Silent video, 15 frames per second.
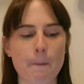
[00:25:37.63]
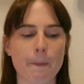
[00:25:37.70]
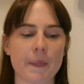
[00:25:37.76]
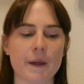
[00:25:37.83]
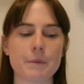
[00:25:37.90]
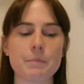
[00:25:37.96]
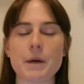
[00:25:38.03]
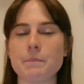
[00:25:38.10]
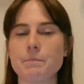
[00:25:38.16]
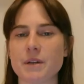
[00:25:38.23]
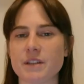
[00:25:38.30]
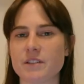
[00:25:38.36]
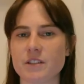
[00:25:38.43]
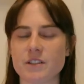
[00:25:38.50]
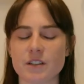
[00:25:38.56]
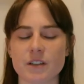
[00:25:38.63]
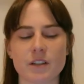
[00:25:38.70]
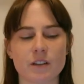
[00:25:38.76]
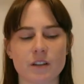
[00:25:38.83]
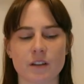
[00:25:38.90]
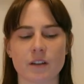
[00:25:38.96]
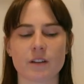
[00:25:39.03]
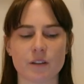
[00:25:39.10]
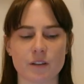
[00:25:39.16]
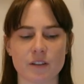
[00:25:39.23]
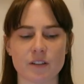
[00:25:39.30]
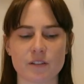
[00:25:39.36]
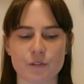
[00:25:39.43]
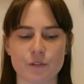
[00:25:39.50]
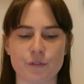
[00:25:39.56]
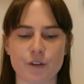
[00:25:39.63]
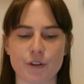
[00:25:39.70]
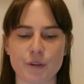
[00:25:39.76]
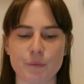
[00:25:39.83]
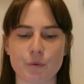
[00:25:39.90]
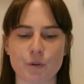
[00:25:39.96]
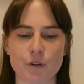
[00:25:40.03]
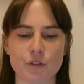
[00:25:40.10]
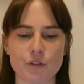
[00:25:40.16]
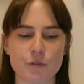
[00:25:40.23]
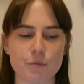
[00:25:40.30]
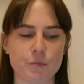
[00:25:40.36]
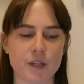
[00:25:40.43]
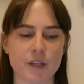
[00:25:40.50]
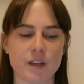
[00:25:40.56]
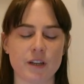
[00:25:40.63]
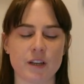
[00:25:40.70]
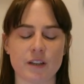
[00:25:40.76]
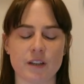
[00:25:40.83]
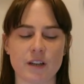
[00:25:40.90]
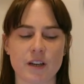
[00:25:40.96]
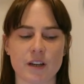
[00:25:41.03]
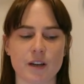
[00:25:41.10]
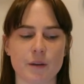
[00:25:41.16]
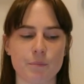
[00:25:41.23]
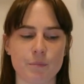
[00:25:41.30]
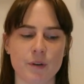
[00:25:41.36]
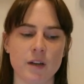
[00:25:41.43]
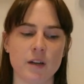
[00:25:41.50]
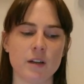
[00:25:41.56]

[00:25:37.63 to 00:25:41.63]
like my messaging and like the things that are very important to me and that I'm